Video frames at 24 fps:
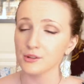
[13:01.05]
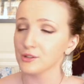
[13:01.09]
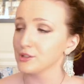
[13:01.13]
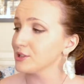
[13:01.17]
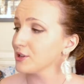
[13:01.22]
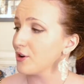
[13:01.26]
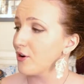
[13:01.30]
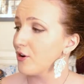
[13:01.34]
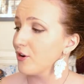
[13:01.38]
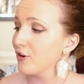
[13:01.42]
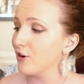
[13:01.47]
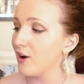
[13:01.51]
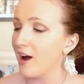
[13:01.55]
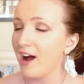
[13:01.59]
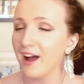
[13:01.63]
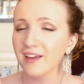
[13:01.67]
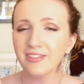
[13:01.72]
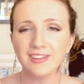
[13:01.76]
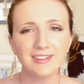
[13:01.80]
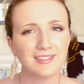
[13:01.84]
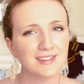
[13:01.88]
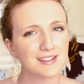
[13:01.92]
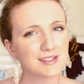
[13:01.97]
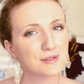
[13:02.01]
So I
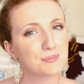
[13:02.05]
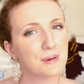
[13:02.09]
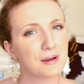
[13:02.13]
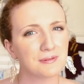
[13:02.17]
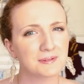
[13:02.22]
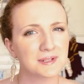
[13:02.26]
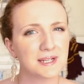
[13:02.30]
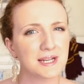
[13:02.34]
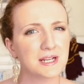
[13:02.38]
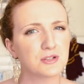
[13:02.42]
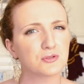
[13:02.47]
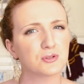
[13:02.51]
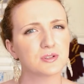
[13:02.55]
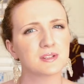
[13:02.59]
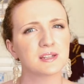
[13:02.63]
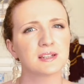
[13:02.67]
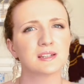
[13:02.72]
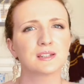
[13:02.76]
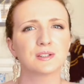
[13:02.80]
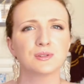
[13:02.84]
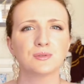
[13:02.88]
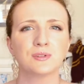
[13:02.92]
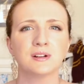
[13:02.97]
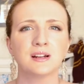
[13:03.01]
think this will be a really interesting
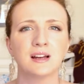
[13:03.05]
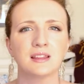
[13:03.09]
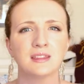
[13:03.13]
story.